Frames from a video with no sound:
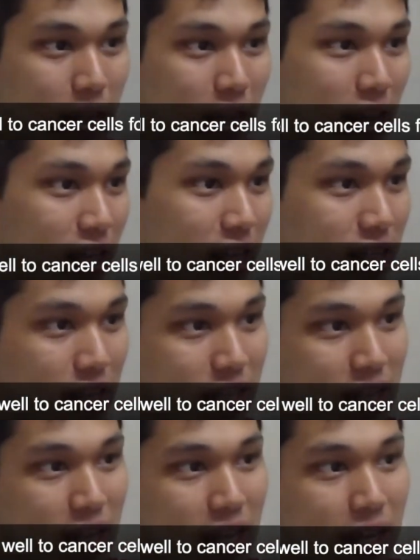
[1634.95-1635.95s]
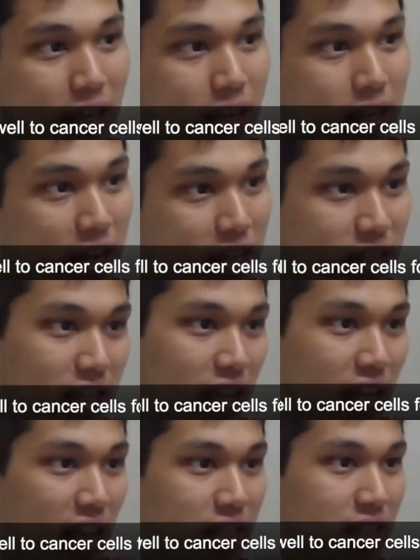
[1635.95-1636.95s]
and he's asking, does the
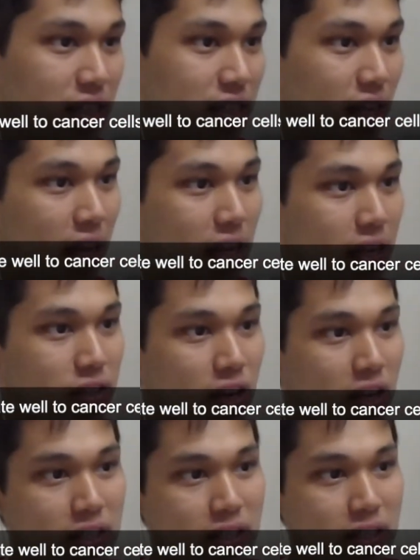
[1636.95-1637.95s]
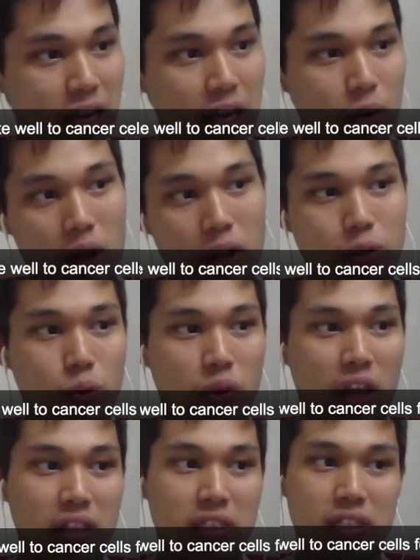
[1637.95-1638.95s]
cancer cell line translate well to
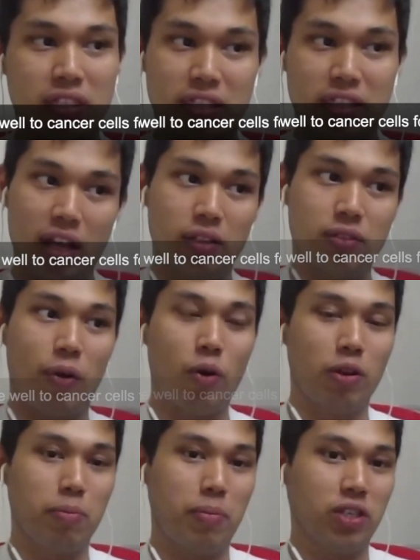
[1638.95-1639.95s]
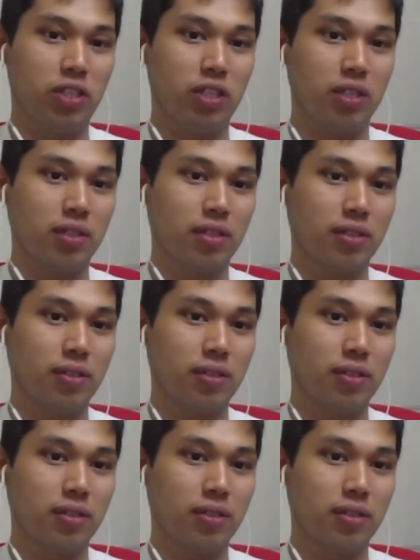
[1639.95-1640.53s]
cancer cells found in patients?